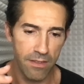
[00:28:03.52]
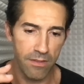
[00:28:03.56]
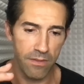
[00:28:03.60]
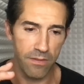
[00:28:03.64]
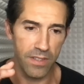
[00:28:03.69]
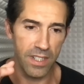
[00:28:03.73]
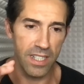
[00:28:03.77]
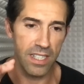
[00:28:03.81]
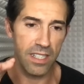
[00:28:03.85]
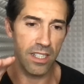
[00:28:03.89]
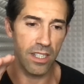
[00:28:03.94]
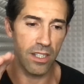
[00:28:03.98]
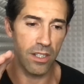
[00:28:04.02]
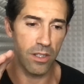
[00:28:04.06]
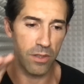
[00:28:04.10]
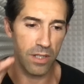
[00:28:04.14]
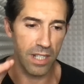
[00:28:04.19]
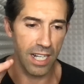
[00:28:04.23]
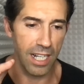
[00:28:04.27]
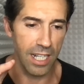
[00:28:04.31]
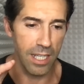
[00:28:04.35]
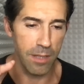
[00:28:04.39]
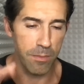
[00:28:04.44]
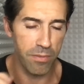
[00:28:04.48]
video
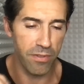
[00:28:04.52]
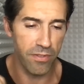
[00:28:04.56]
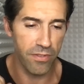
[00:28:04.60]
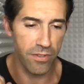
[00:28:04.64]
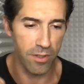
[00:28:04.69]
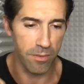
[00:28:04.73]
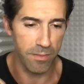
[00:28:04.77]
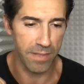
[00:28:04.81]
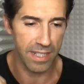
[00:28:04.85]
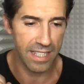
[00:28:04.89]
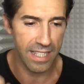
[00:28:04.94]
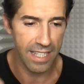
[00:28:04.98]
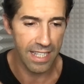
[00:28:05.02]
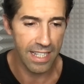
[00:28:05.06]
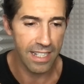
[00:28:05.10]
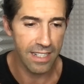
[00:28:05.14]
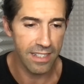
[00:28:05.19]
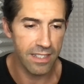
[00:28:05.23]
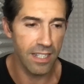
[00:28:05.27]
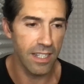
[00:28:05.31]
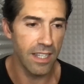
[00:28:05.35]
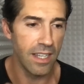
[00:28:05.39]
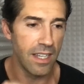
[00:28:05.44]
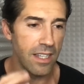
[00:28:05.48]
clip from a
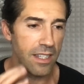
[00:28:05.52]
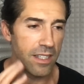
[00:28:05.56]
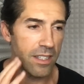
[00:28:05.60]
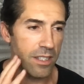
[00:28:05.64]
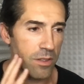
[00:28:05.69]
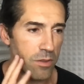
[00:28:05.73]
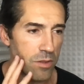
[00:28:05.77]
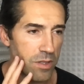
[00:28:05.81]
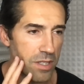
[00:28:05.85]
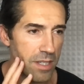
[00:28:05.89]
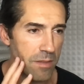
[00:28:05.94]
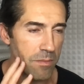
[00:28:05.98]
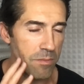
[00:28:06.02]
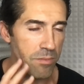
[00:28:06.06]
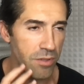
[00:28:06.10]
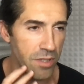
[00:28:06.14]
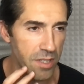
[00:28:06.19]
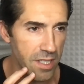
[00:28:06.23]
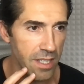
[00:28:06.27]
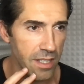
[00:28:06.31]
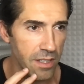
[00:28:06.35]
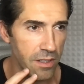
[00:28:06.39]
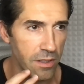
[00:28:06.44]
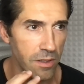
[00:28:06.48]
kid who's in
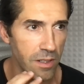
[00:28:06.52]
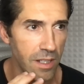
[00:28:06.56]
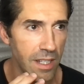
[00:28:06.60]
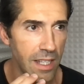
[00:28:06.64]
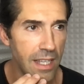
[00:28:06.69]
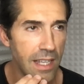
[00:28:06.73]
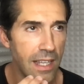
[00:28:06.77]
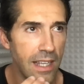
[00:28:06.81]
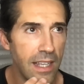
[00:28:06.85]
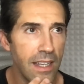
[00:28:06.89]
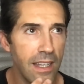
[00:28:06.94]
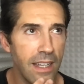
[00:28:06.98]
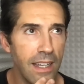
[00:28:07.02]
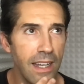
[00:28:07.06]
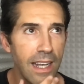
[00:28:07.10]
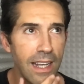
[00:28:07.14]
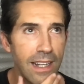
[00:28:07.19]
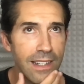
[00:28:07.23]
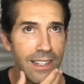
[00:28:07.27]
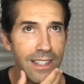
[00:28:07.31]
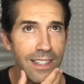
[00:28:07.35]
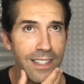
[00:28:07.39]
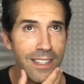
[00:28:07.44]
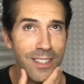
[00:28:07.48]
Brazil,
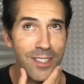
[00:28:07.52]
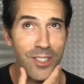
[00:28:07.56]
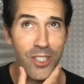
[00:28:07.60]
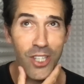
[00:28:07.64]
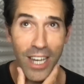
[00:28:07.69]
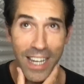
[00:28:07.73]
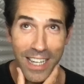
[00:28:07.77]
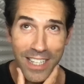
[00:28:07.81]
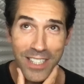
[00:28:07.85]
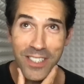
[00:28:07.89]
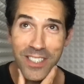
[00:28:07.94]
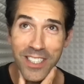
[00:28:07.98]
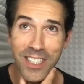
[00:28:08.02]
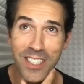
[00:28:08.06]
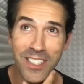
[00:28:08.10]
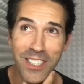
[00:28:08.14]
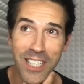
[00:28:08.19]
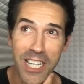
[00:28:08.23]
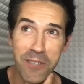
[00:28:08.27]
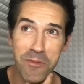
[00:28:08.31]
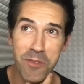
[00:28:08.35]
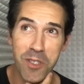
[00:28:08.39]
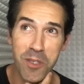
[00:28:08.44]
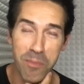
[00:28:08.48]
and he's changed his
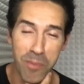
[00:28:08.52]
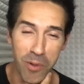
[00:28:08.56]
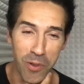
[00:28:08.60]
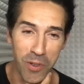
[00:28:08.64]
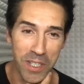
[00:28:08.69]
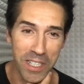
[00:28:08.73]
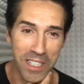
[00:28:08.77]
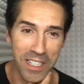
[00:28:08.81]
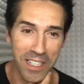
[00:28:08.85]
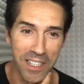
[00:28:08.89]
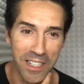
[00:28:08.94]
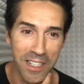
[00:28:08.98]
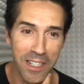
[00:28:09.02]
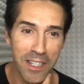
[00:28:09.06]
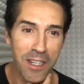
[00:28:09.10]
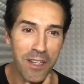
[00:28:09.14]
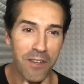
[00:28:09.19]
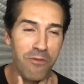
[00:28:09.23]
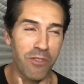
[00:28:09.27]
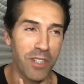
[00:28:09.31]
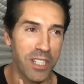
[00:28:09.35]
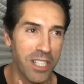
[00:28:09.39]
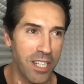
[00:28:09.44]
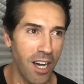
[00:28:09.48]
name to Boyka,
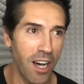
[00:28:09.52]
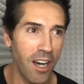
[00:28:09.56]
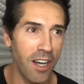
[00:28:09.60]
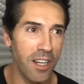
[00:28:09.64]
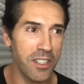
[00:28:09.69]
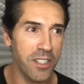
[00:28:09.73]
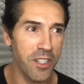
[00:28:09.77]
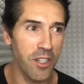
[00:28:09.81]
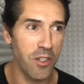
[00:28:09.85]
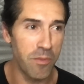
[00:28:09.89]
Ricardo